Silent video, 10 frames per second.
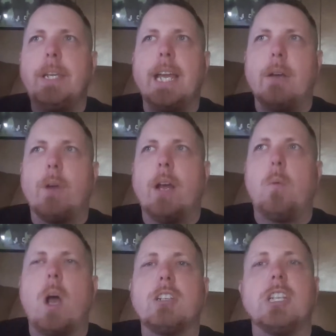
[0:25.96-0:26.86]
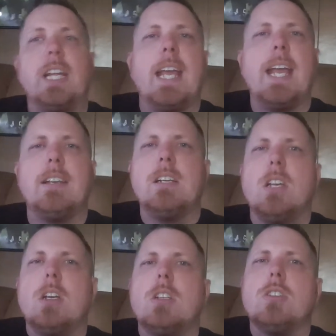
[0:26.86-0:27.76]
getting ready to watch it again
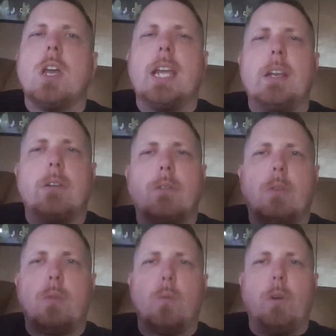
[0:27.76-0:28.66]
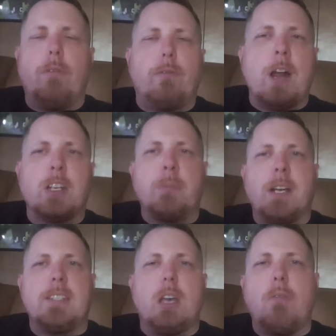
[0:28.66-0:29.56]
so I can refresh
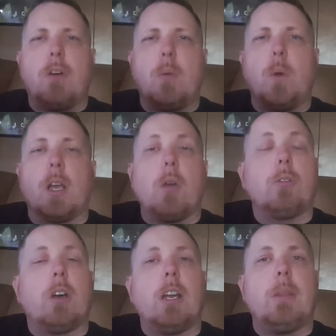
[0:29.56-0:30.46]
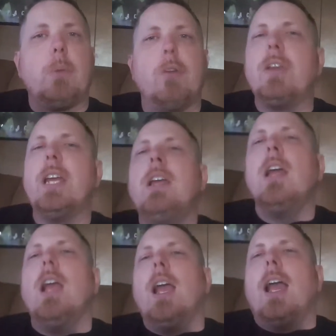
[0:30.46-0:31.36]
myself on what goes on in the movie,
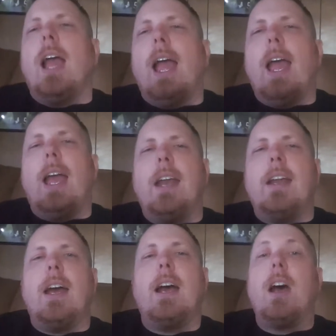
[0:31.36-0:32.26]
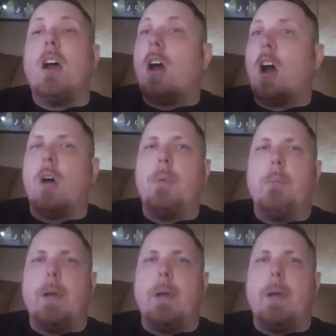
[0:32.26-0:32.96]
and uh, I'll be